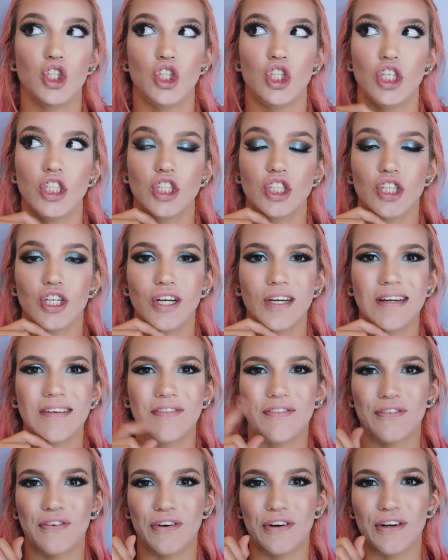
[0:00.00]
this look
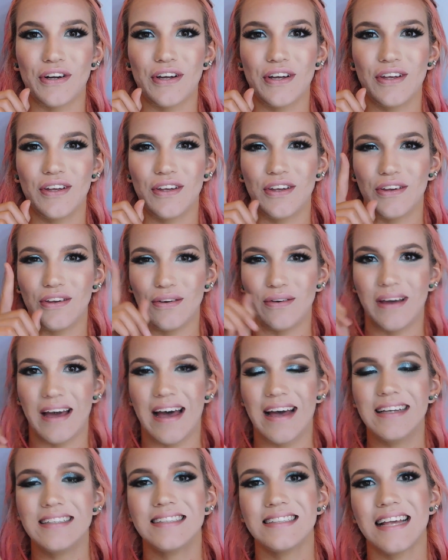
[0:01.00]
for you
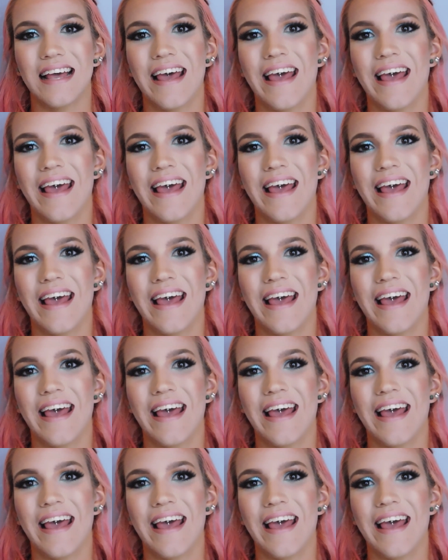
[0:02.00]
guys,